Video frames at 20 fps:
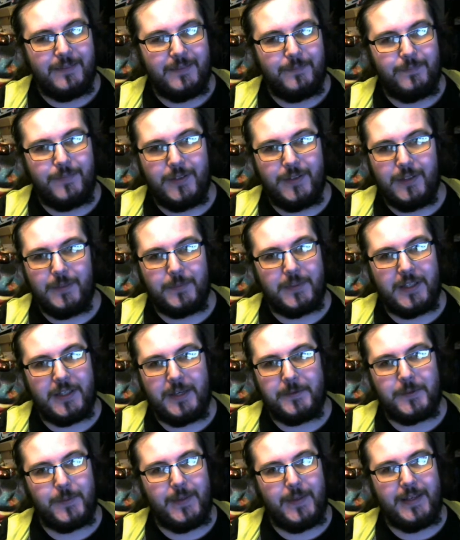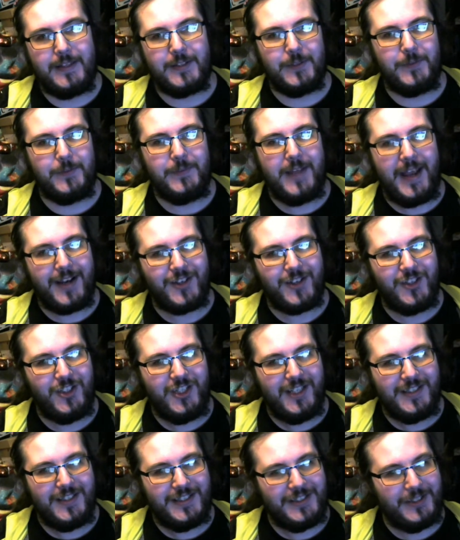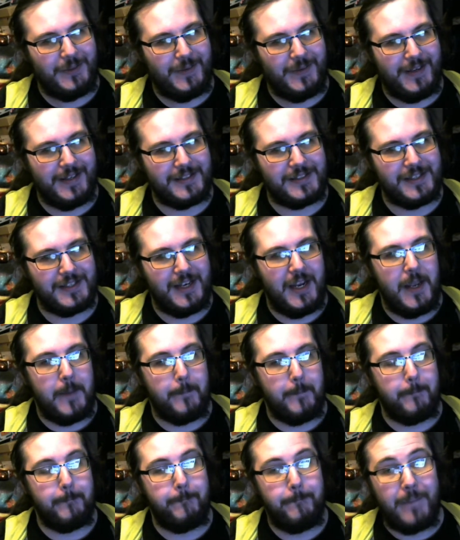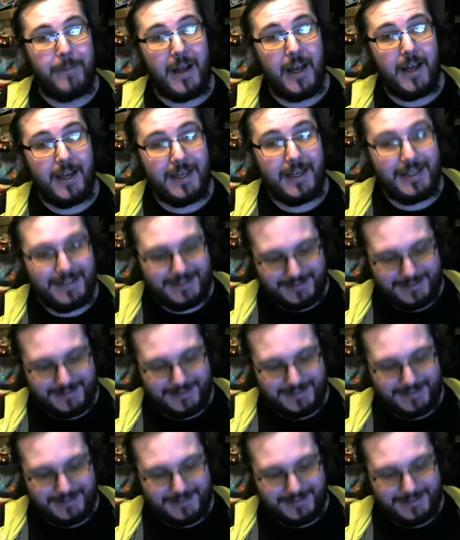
but I'm gonna have to wait until next year to do it. But